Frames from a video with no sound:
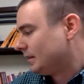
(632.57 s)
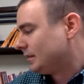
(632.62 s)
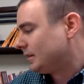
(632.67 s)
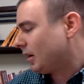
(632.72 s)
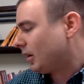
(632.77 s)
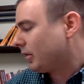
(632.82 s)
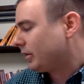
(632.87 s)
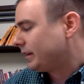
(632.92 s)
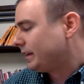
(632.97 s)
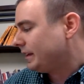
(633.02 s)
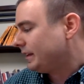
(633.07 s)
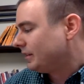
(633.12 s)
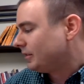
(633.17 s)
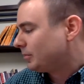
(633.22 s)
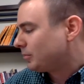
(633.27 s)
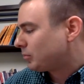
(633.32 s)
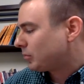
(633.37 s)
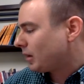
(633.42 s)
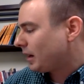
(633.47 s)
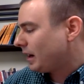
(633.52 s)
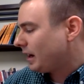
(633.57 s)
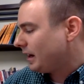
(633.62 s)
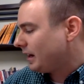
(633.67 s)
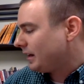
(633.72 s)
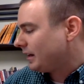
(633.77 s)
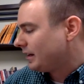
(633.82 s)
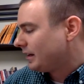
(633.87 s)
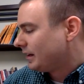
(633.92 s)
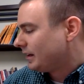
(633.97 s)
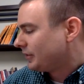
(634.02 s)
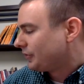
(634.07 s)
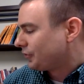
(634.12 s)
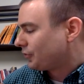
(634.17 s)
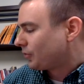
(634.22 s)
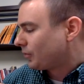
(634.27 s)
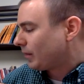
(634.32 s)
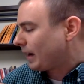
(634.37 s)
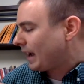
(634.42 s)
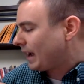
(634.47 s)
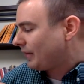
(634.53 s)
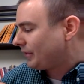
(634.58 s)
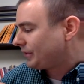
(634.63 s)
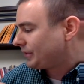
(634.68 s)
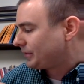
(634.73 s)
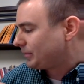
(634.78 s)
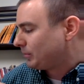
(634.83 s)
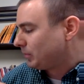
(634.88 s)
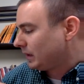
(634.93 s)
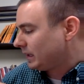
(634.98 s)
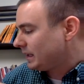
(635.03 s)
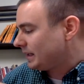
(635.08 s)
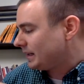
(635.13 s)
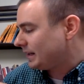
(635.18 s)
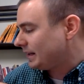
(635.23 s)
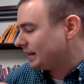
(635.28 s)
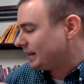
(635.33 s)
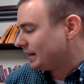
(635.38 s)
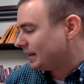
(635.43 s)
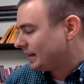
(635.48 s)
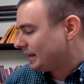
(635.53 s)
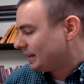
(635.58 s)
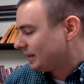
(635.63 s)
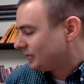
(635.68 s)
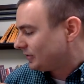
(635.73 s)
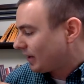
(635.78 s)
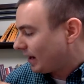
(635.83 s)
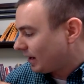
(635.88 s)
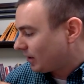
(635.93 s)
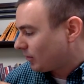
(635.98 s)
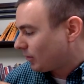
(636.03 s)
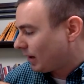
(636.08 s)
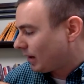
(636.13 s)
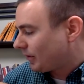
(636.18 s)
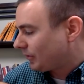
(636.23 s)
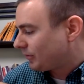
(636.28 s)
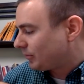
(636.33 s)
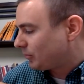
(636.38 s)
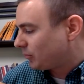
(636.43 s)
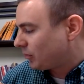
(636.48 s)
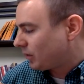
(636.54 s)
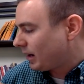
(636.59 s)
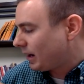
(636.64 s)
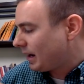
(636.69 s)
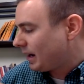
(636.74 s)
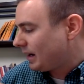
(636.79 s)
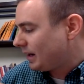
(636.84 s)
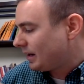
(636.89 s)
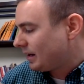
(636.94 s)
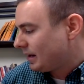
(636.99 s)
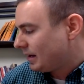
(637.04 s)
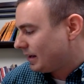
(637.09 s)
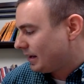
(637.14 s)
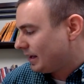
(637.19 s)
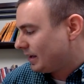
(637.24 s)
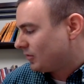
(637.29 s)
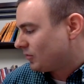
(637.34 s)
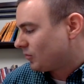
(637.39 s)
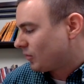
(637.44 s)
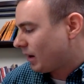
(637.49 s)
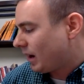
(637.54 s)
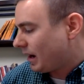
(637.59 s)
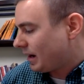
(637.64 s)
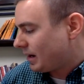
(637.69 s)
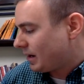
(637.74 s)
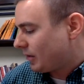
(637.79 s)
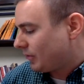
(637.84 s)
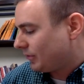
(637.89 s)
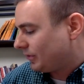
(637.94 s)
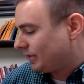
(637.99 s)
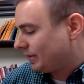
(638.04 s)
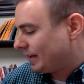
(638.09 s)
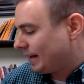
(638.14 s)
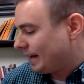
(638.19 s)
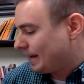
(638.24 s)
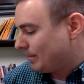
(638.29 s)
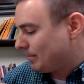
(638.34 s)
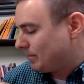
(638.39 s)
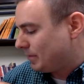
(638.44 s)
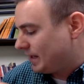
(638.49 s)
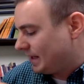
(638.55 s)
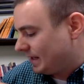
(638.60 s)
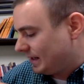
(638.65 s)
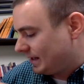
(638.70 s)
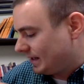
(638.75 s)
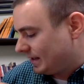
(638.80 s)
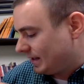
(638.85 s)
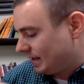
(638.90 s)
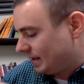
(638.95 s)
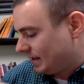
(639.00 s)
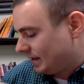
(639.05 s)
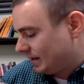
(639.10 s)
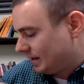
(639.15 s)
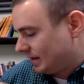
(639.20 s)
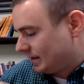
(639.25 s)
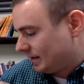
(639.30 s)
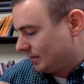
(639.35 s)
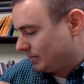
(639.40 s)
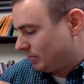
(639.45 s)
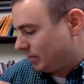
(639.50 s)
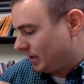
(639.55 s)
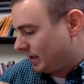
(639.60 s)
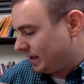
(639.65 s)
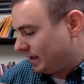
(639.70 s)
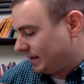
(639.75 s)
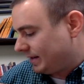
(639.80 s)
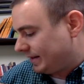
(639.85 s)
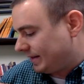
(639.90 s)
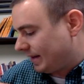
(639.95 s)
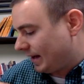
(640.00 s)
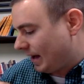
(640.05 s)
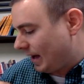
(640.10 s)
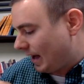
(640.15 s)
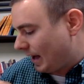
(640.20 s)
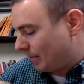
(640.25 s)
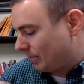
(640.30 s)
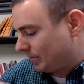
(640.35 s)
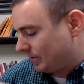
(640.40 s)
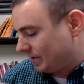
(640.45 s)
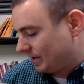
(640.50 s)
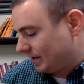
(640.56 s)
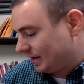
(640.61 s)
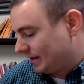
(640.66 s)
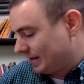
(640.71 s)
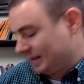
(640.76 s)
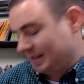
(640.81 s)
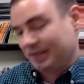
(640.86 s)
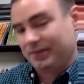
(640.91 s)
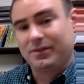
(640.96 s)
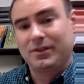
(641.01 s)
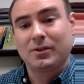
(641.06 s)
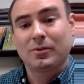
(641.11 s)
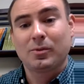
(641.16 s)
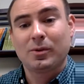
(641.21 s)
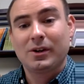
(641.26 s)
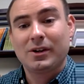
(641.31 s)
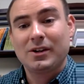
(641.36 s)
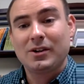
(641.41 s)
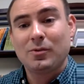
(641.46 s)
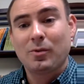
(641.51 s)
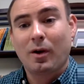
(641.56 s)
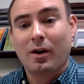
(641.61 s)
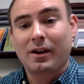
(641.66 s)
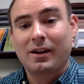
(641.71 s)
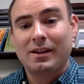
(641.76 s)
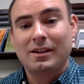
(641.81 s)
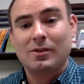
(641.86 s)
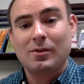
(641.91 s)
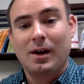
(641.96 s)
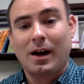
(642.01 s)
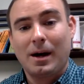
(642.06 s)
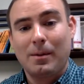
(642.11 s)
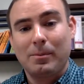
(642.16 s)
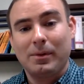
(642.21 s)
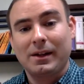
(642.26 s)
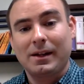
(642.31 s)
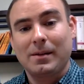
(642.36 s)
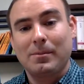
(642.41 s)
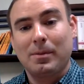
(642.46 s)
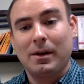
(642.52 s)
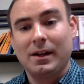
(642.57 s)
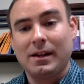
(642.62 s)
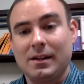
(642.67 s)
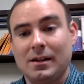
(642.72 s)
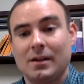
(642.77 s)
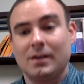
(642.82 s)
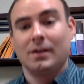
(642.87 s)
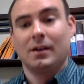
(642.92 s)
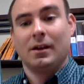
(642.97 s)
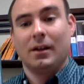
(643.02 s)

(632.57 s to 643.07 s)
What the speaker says: Donkeys brayed, giraffes bleated, jaguars prayed, and rhinos stampeded. Bunnies hopped. If you're where you are, can you hop like a bunny?